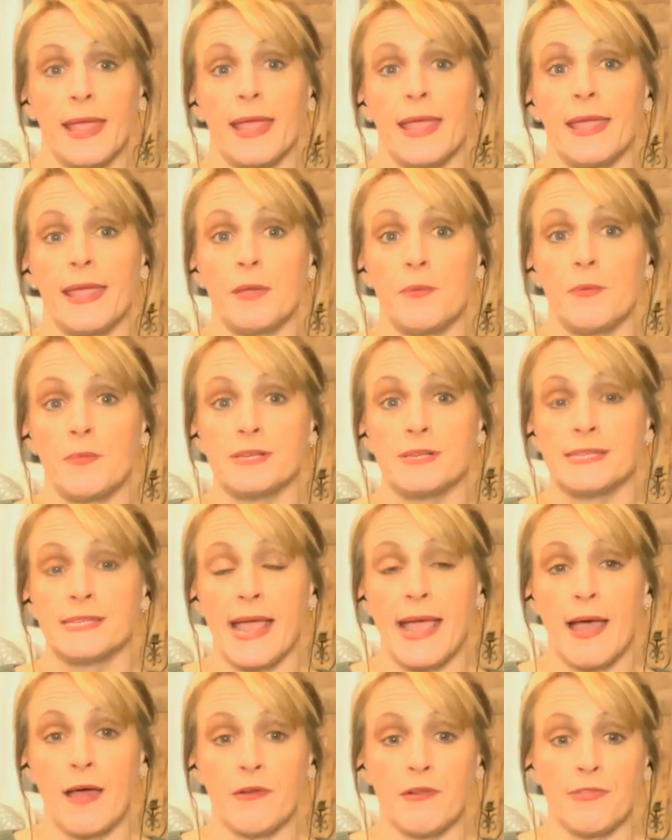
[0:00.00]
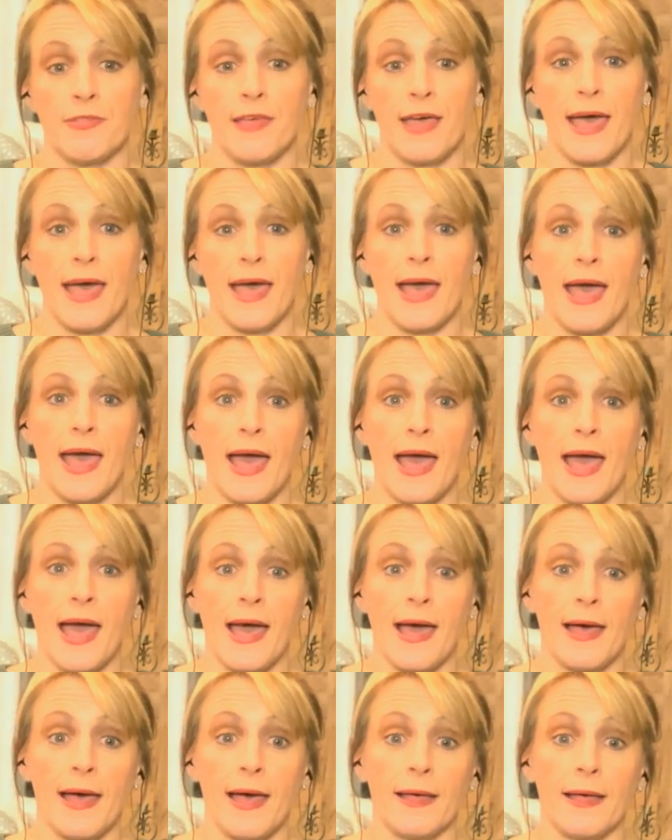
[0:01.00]
It was out of the
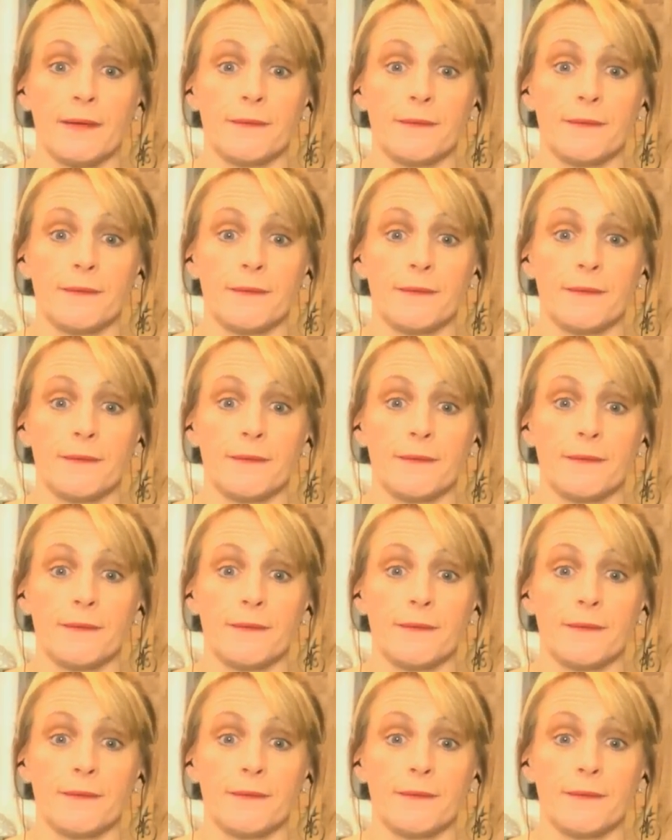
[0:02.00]
eye